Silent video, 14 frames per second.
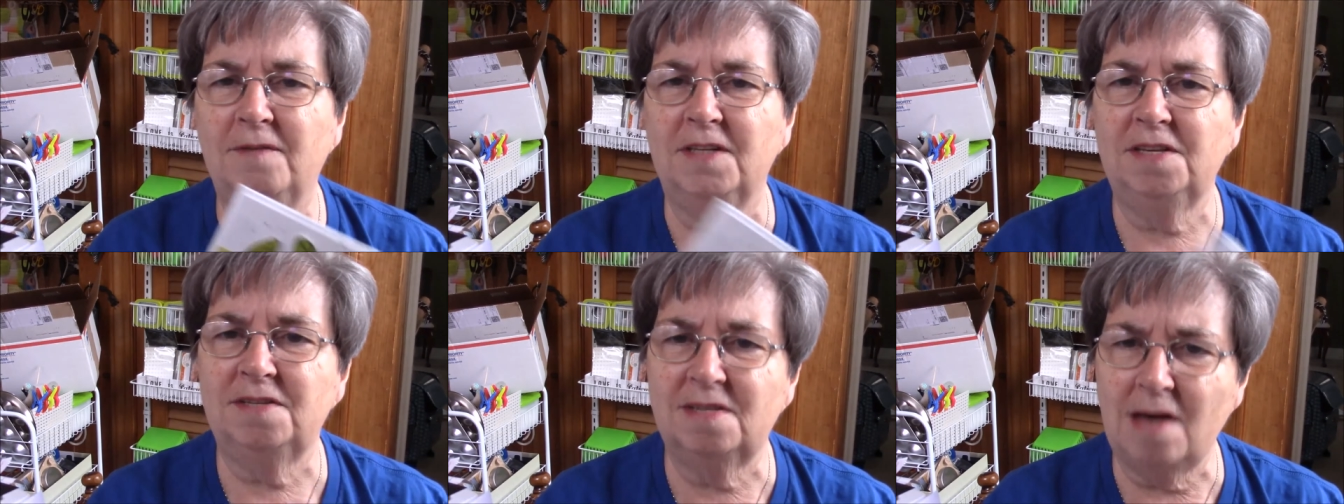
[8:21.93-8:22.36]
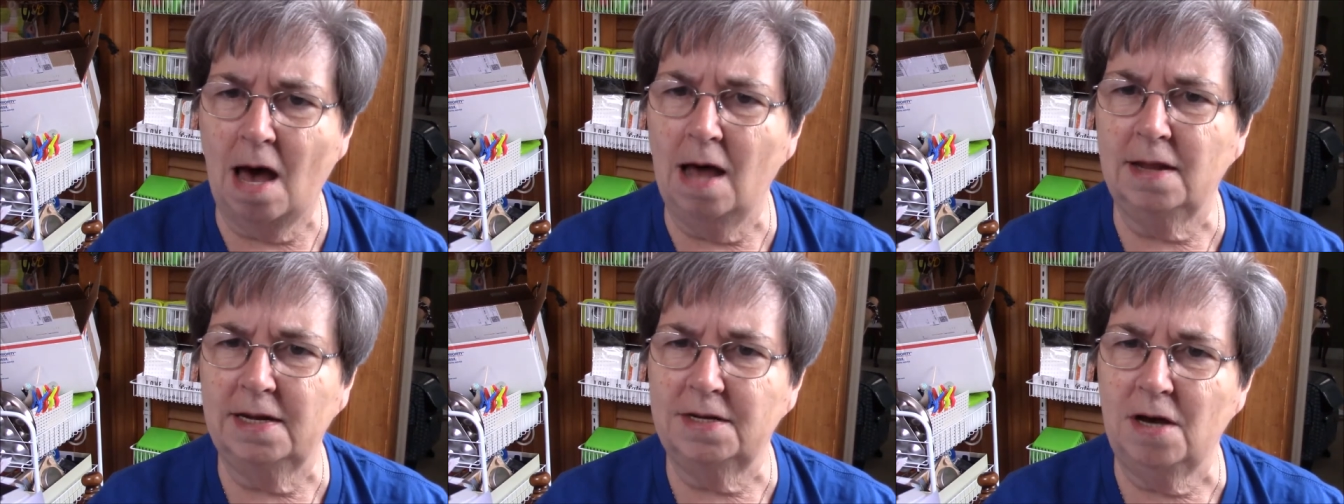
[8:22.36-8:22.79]
a
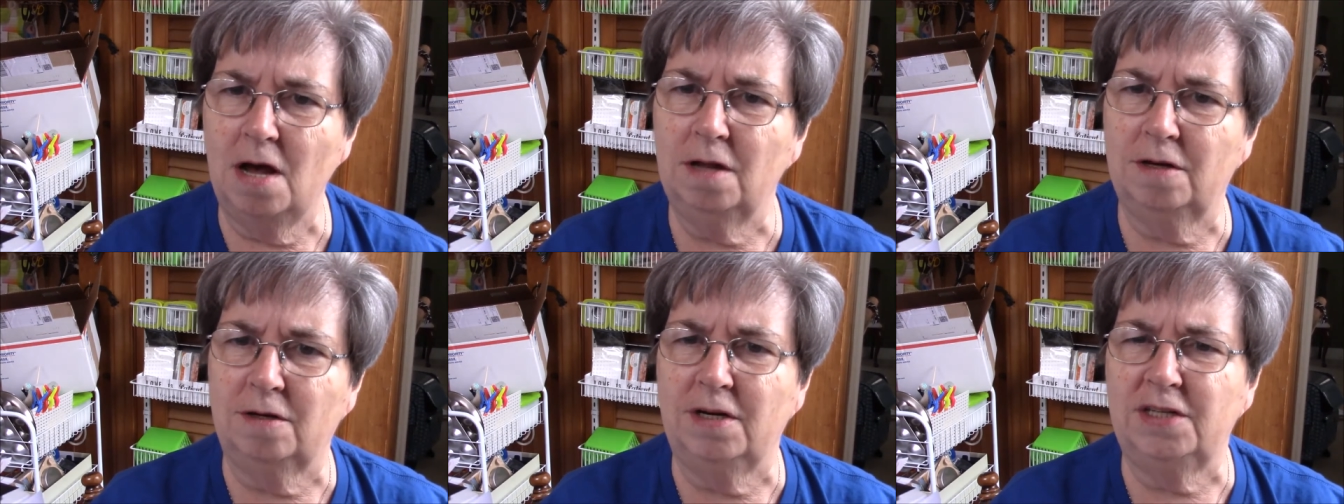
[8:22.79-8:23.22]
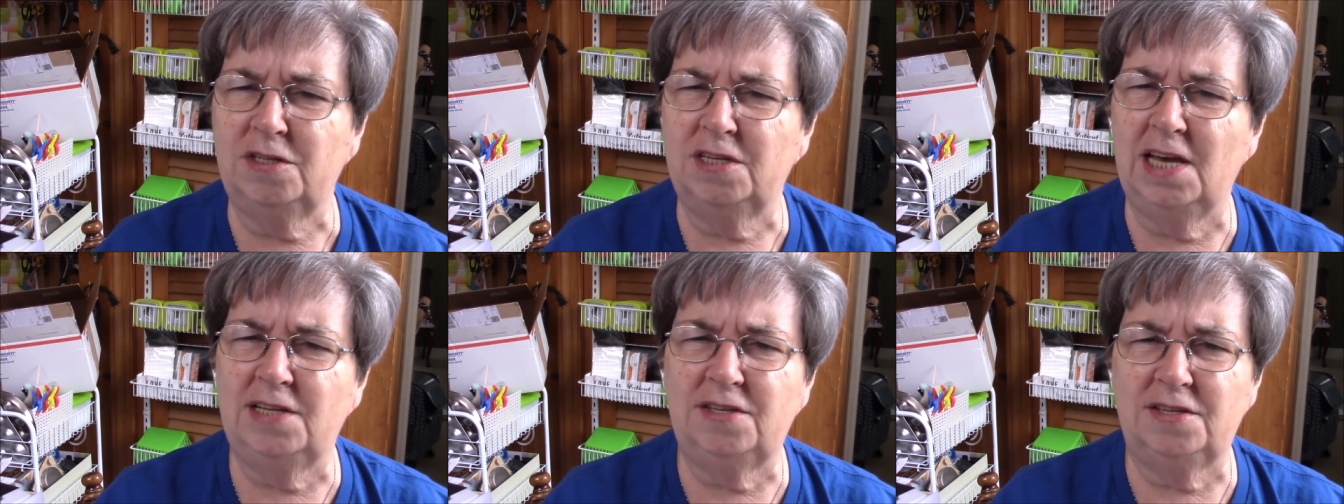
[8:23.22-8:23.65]
solid color. It's,
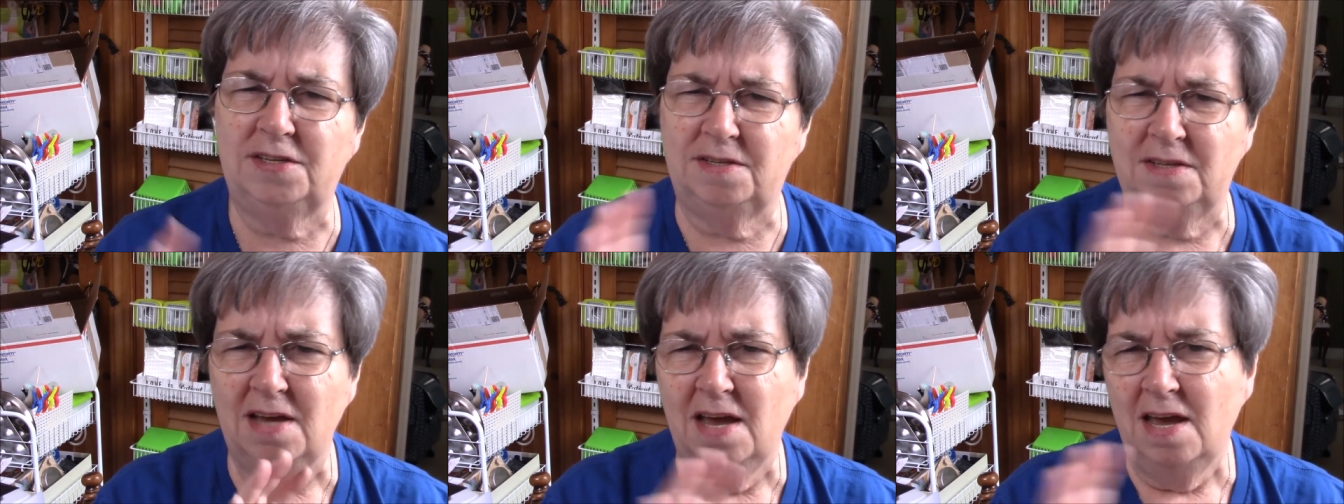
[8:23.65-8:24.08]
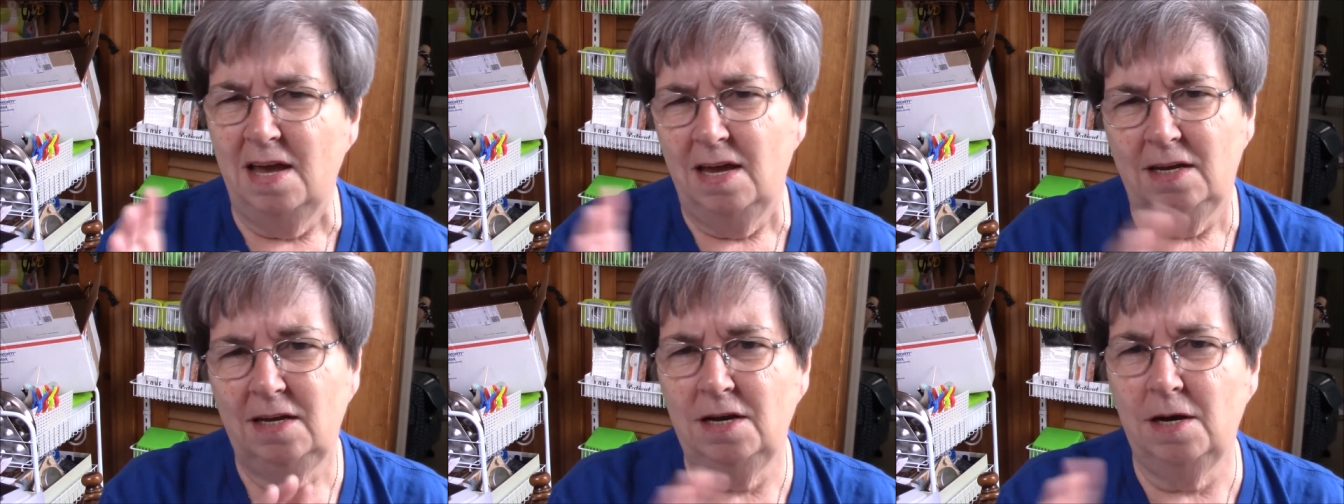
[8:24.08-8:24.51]
it's
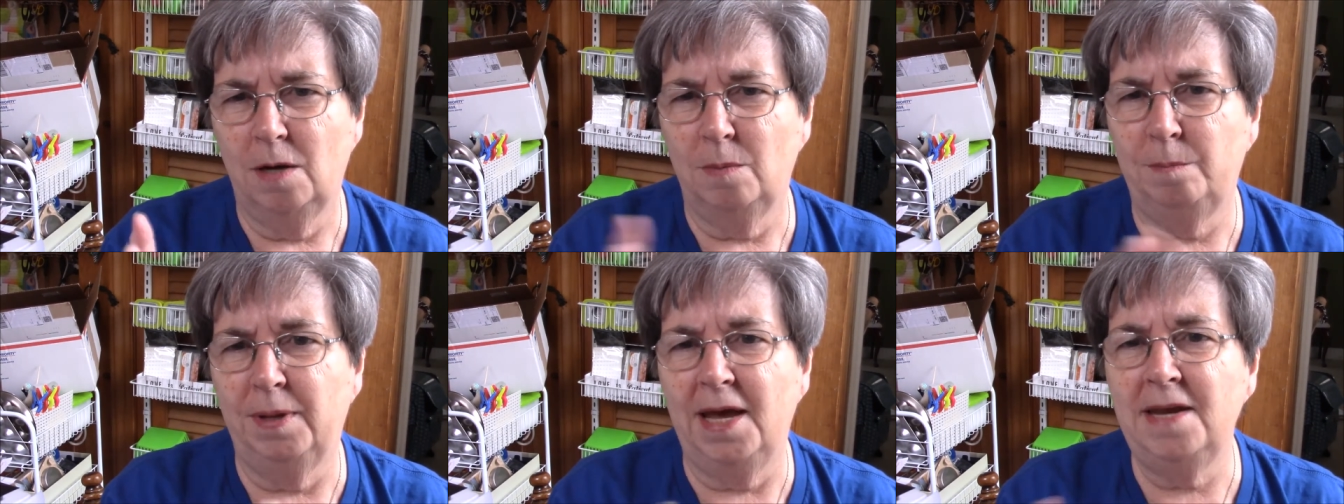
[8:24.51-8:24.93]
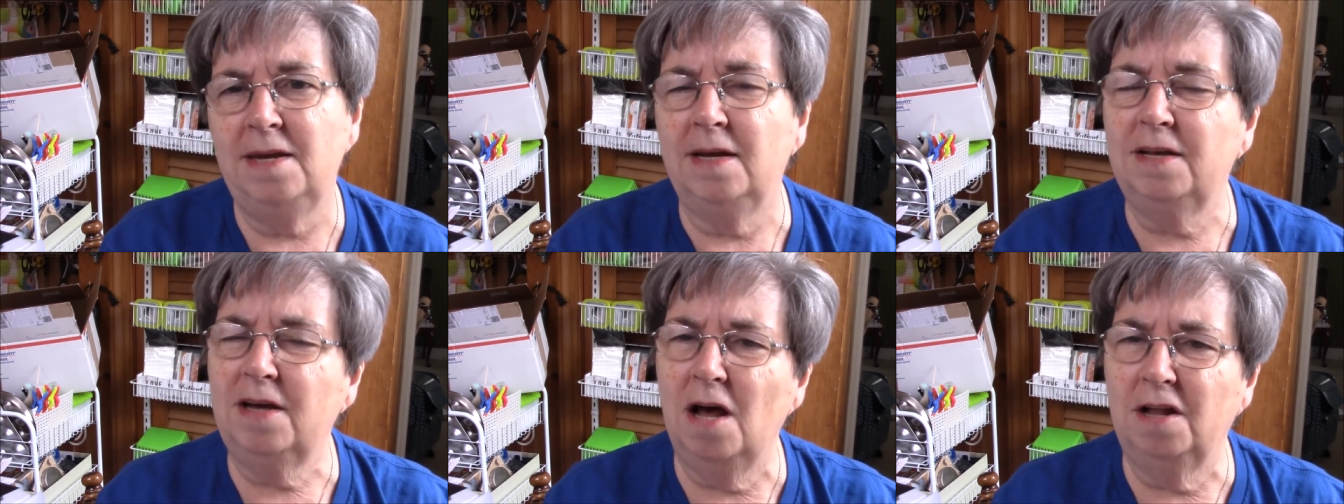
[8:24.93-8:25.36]
you know,
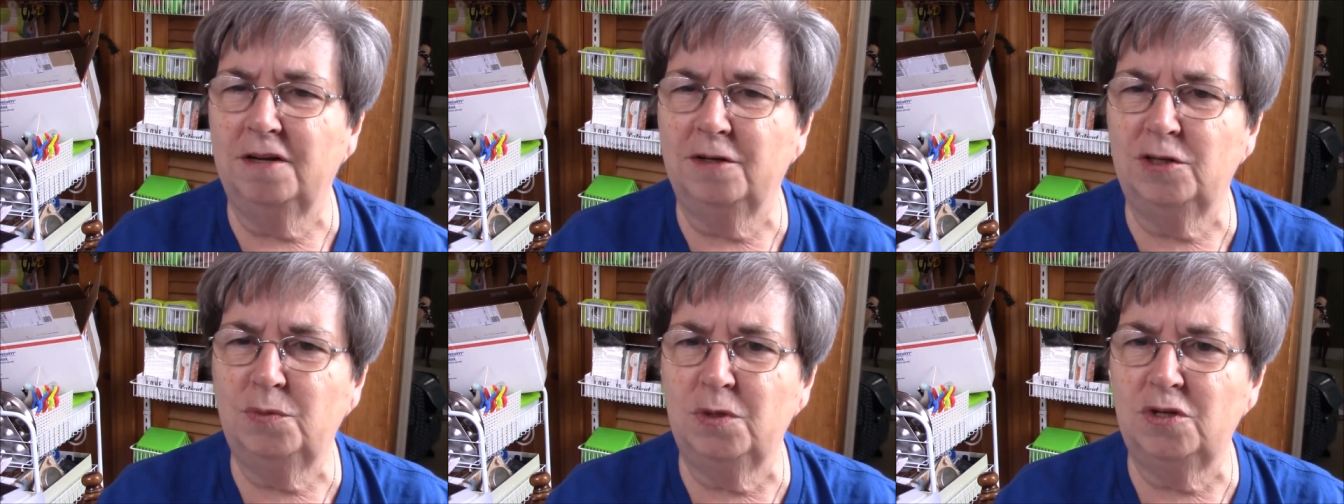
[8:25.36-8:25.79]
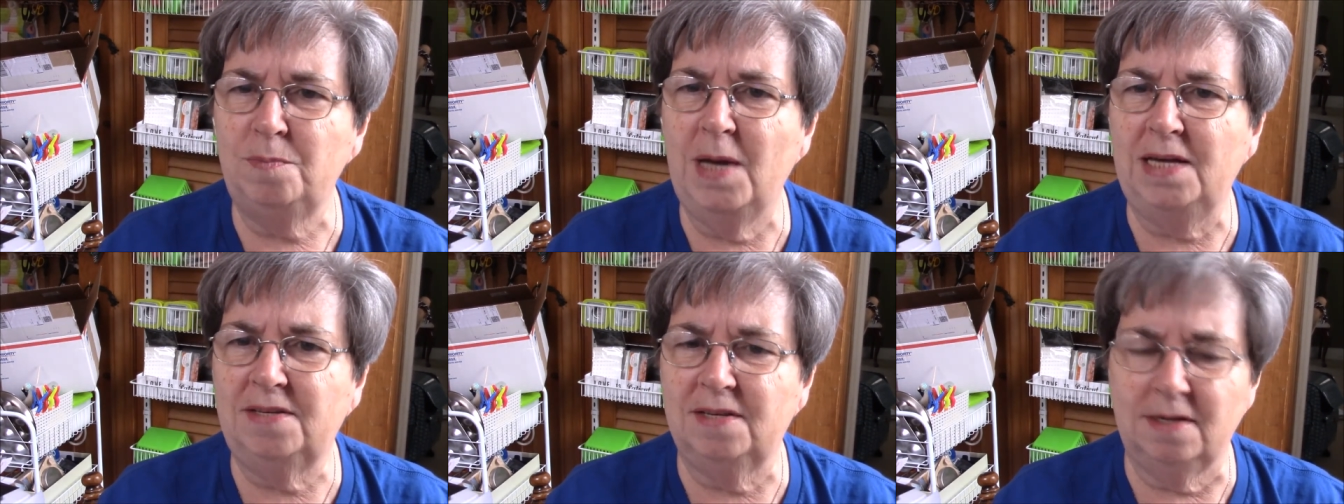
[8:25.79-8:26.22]
blended colors, which
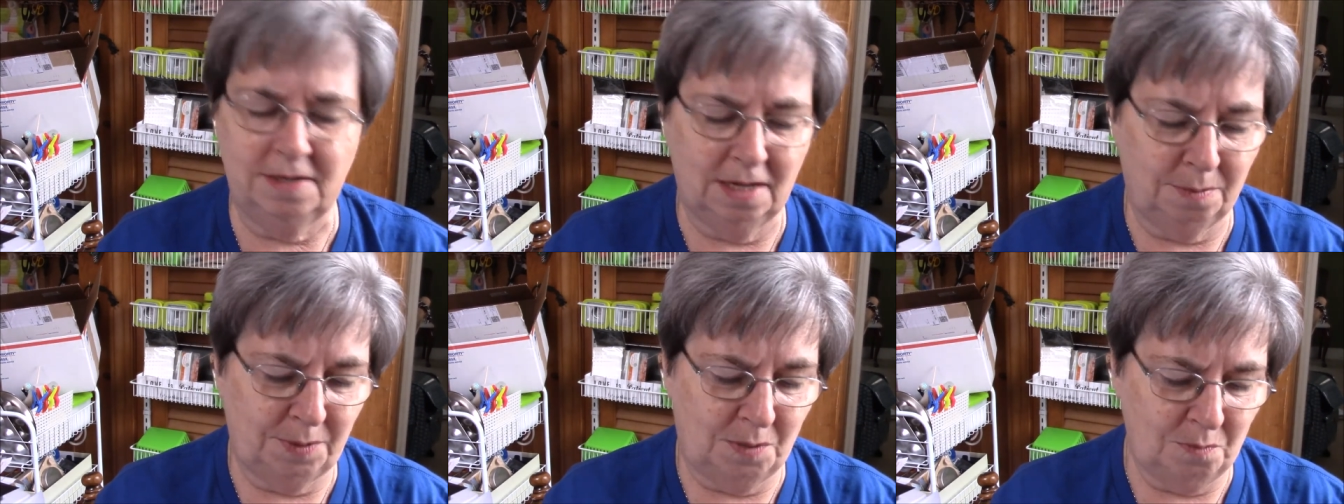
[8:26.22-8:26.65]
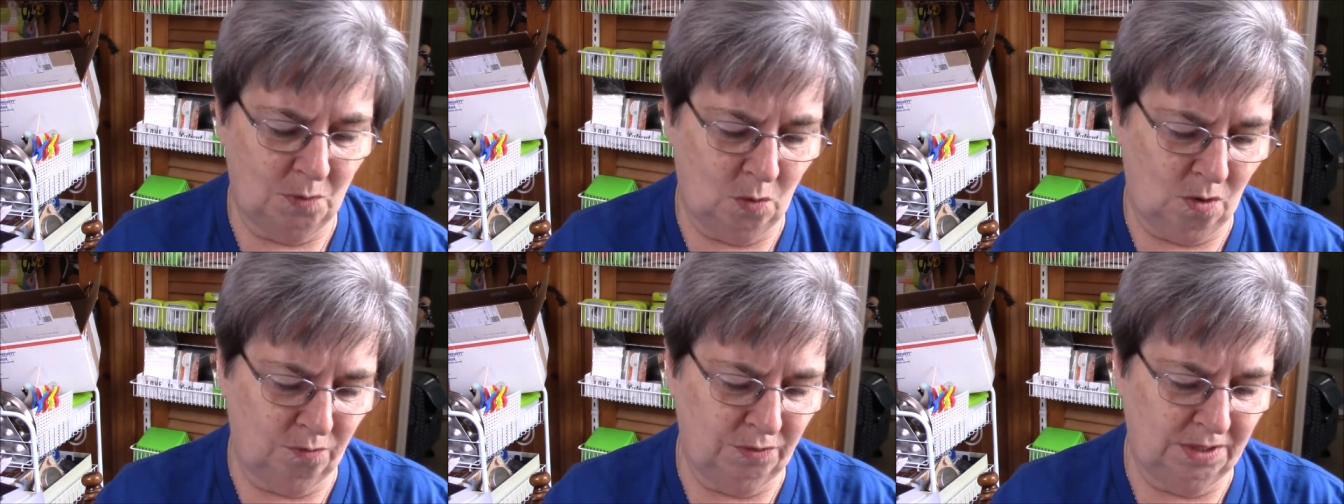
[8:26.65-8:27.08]
makes it a little bit
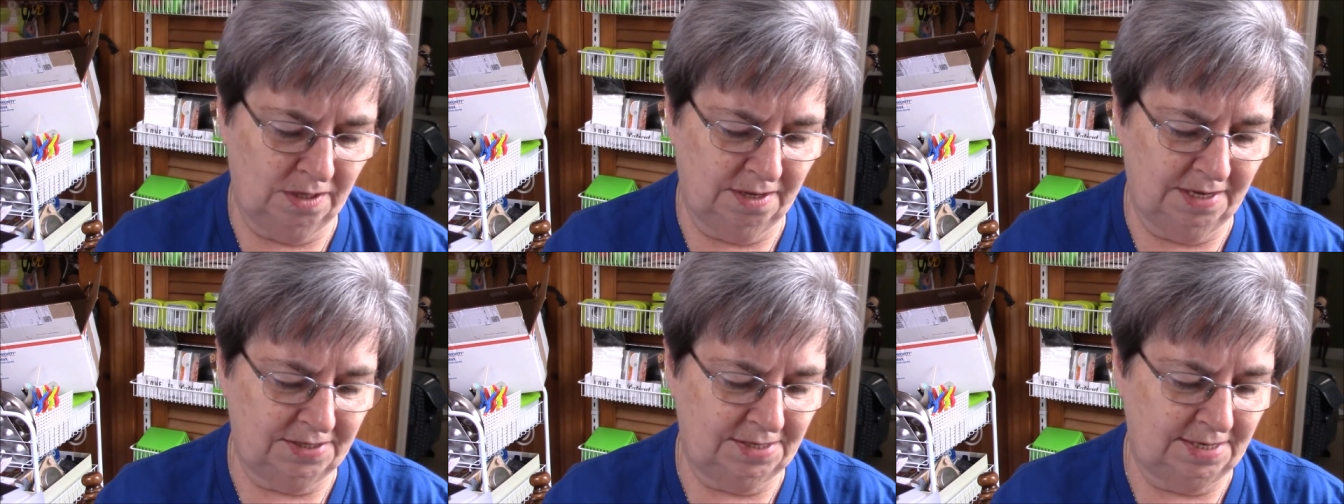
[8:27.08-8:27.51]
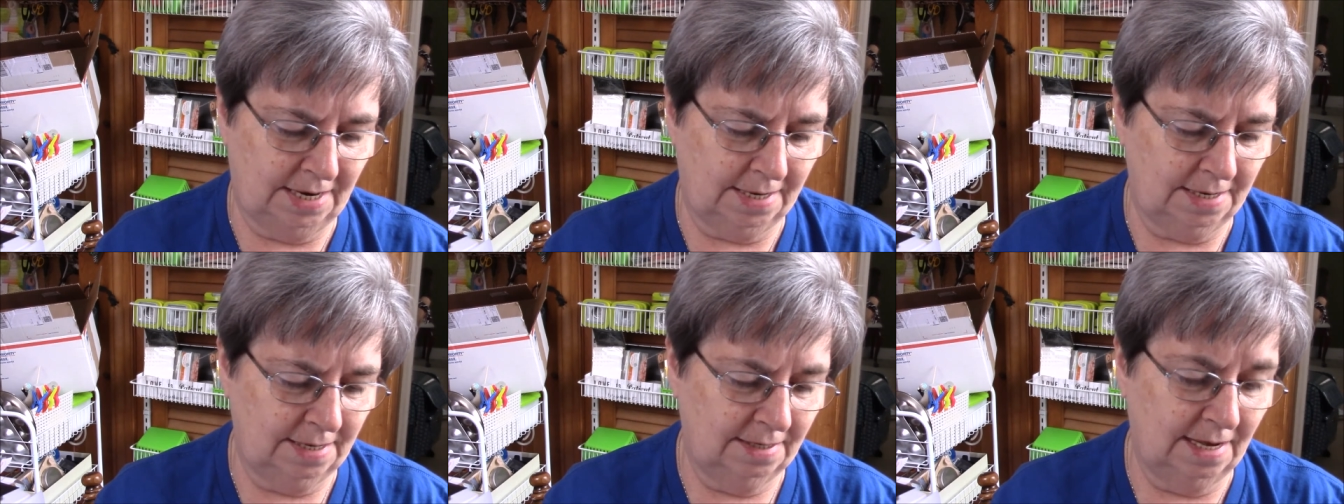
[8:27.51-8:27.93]
more realistic.